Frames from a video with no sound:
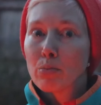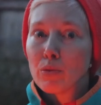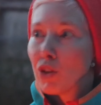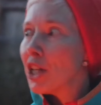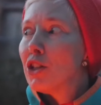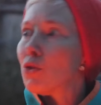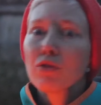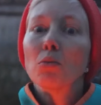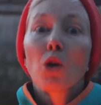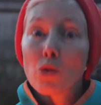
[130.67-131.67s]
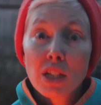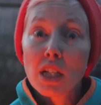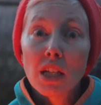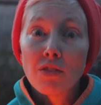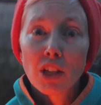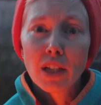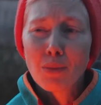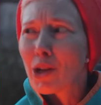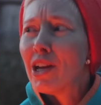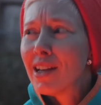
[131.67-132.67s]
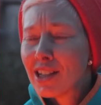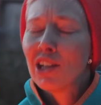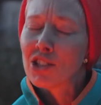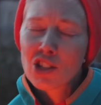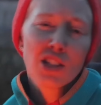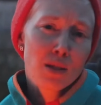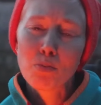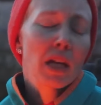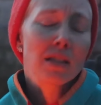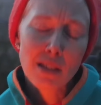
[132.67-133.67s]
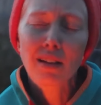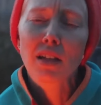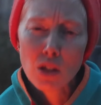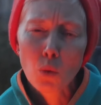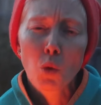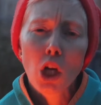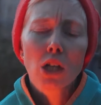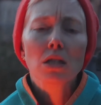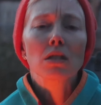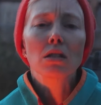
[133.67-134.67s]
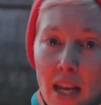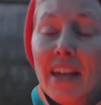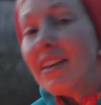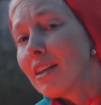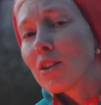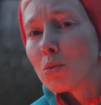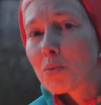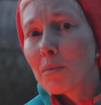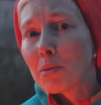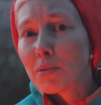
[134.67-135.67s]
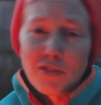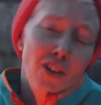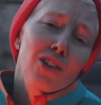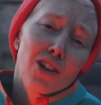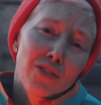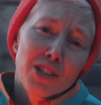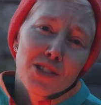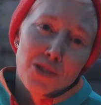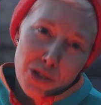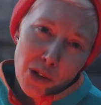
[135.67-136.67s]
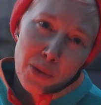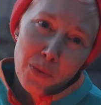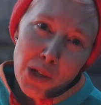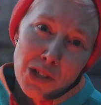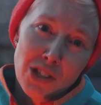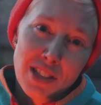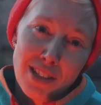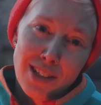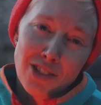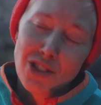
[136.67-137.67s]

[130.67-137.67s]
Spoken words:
prevent you from roasting evenly, which is basically the worst. And then it will probably fall off into the dirt, which is a